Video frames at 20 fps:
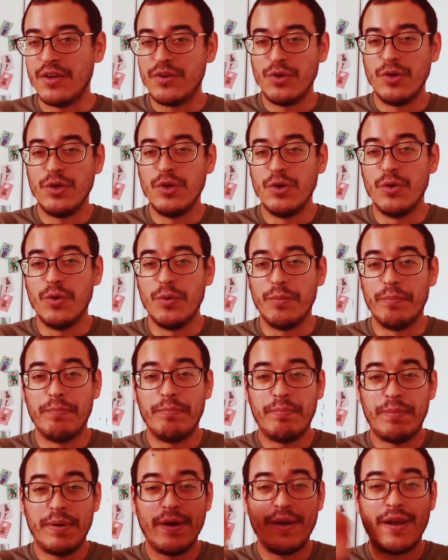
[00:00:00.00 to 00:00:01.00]
Do you
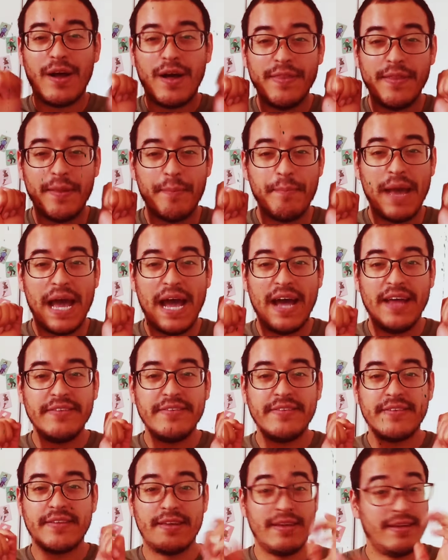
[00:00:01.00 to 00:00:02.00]
put on the
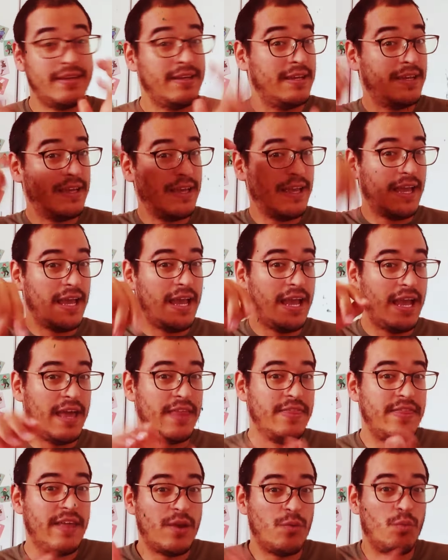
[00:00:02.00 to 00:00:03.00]
mask
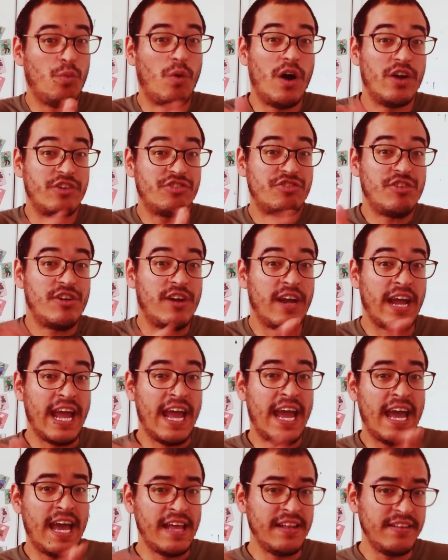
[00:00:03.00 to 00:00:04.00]
and then wash your
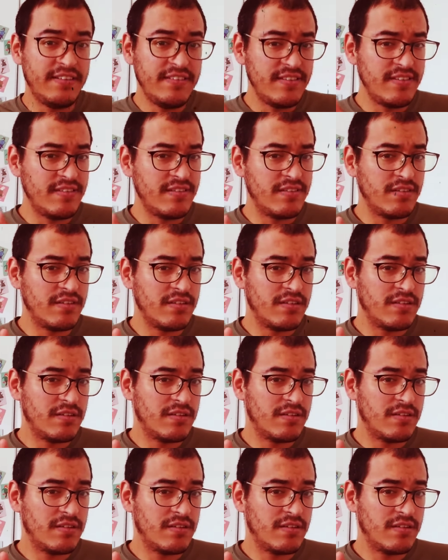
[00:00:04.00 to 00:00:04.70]
hands?